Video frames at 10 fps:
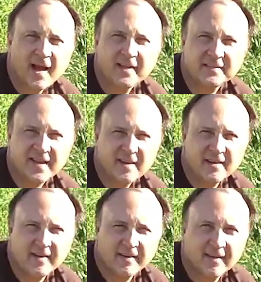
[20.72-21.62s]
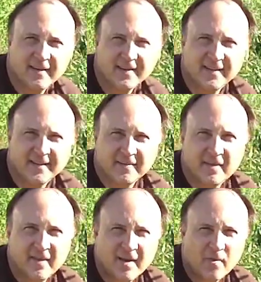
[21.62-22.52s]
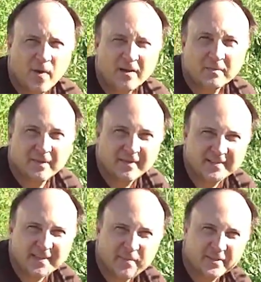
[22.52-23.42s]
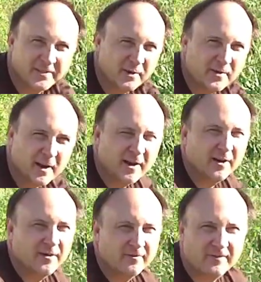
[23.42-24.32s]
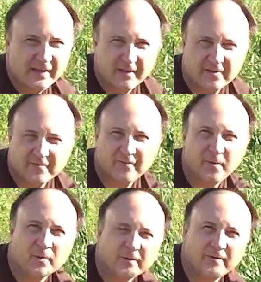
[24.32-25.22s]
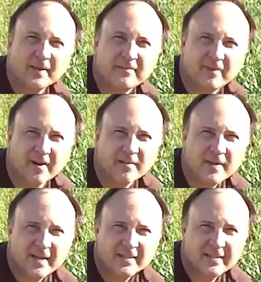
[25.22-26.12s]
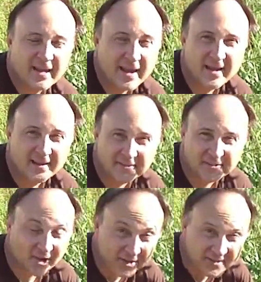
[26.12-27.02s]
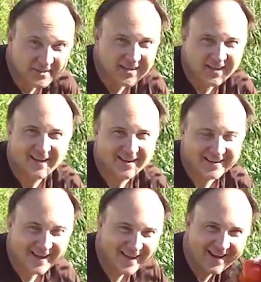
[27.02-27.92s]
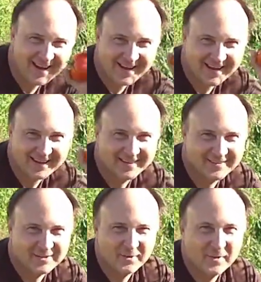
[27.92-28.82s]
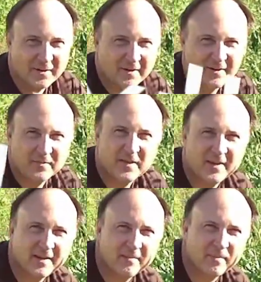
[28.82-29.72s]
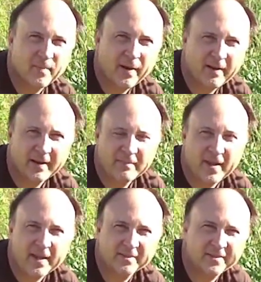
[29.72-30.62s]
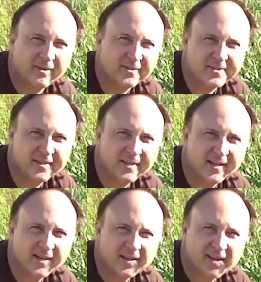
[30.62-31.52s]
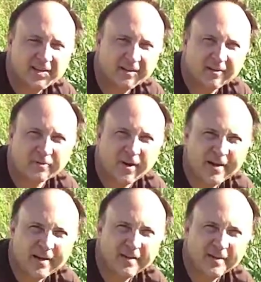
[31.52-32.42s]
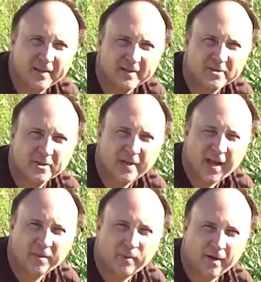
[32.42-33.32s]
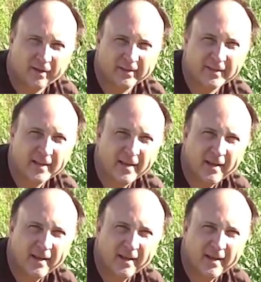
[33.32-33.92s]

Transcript: Hi, it's Andy again, and welcome to this episode of on Fulmer Funny Farm. Today is Salsa Day, yay! So we're going to be preparing and making salsa, getting it all ready, and show you how to bottle it